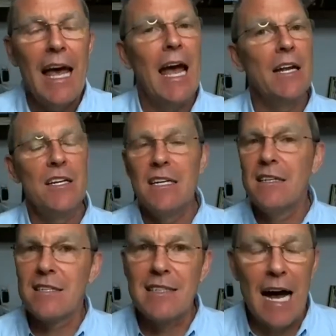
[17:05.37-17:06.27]
And you need to
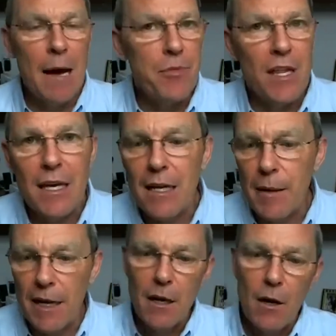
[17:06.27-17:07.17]
stop thinking
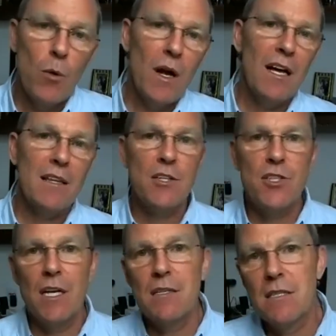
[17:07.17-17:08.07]
about, well, they
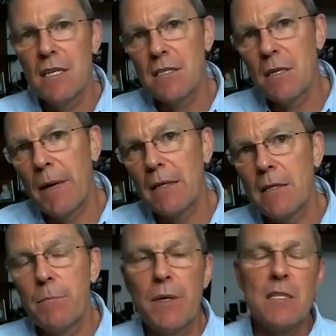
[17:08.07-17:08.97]
changed this about the
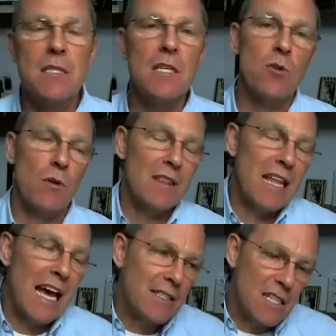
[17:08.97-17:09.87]
business or
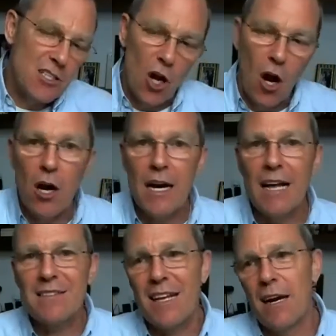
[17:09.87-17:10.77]
that. It's hard
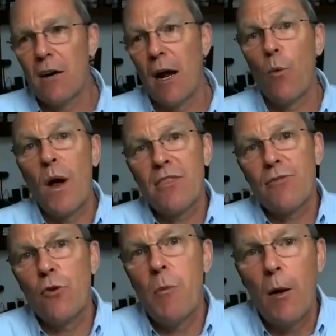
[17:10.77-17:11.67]
out there. I went
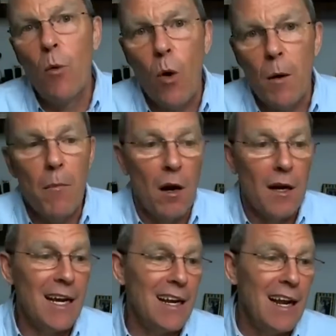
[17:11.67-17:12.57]
through my warm
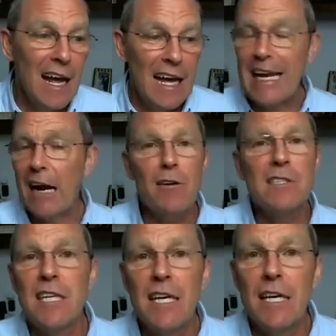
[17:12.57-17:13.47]
market.
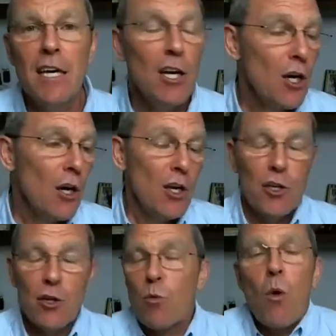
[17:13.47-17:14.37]
Guarantee
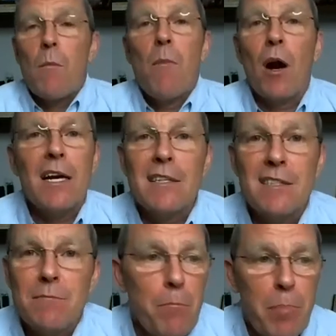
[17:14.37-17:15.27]
your warm market
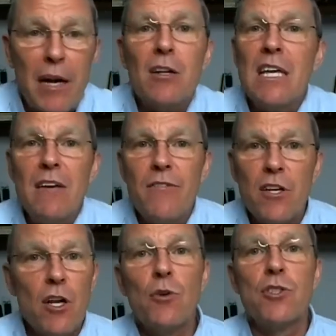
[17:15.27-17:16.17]
barely even
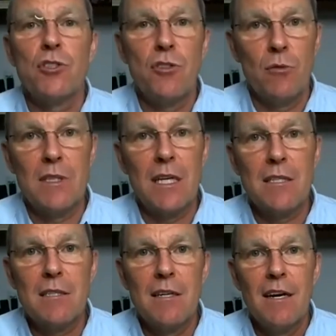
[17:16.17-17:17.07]
knows you're doing this.